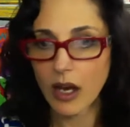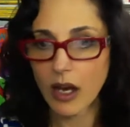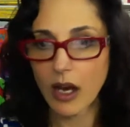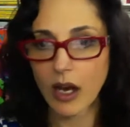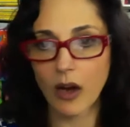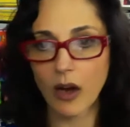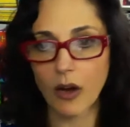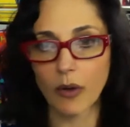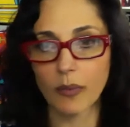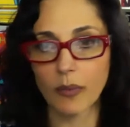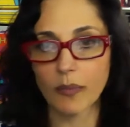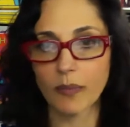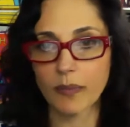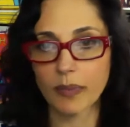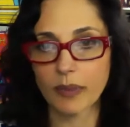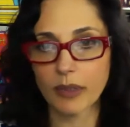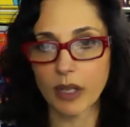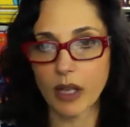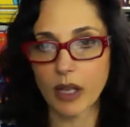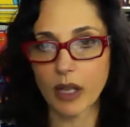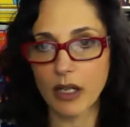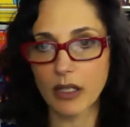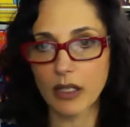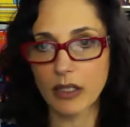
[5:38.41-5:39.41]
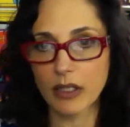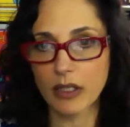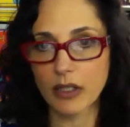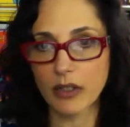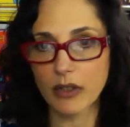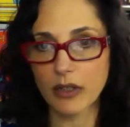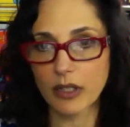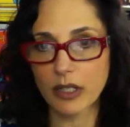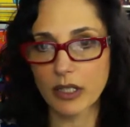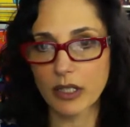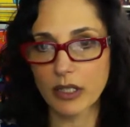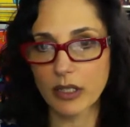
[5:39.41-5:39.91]
oh, blog
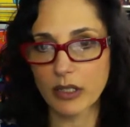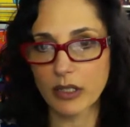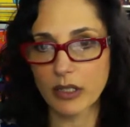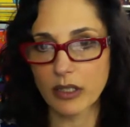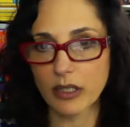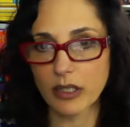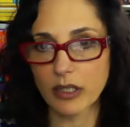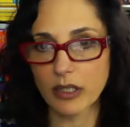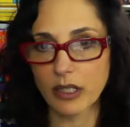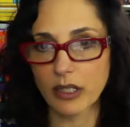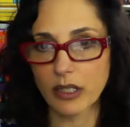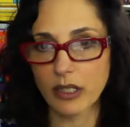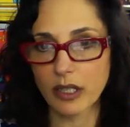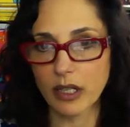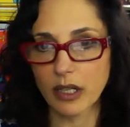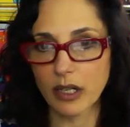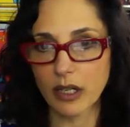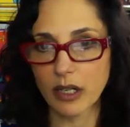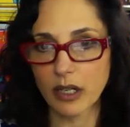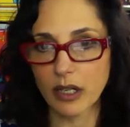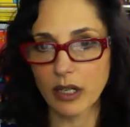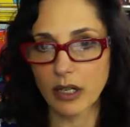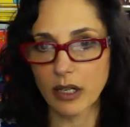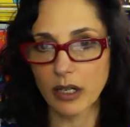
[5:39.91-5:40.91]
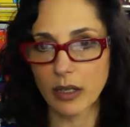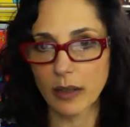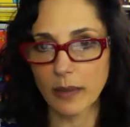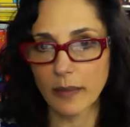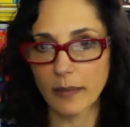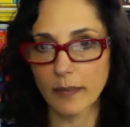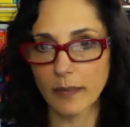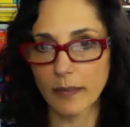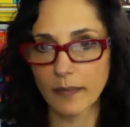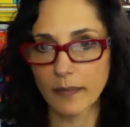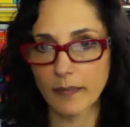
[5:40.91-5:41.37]
series. Let's see. Oh,